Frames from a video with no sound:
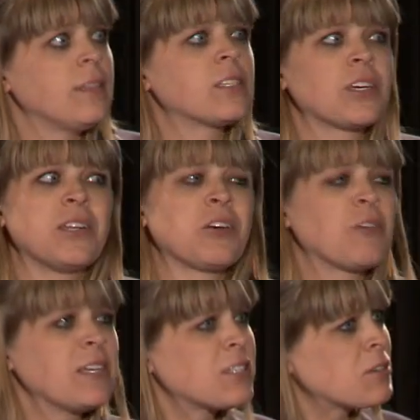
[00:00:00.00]
This could
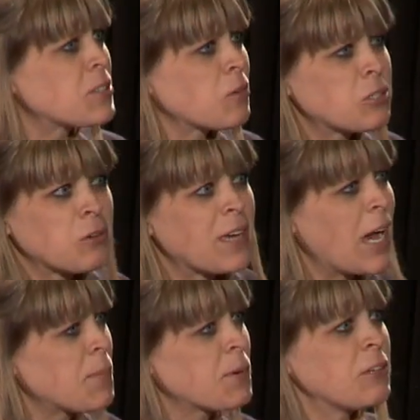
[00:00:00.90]
increase their social
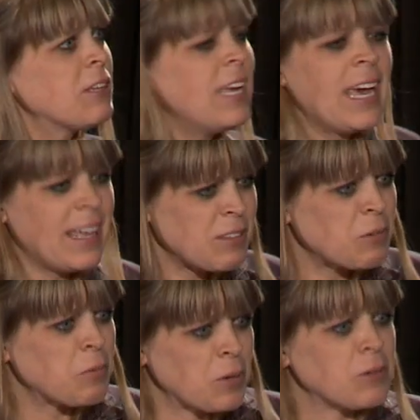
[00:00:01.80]
capital and
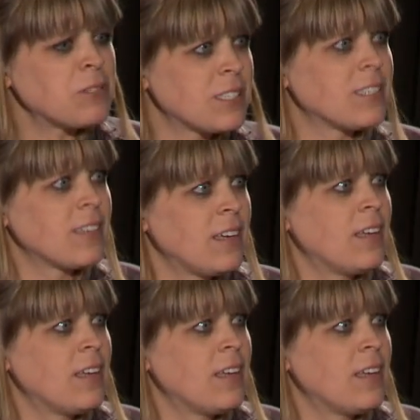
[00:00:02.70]
the roots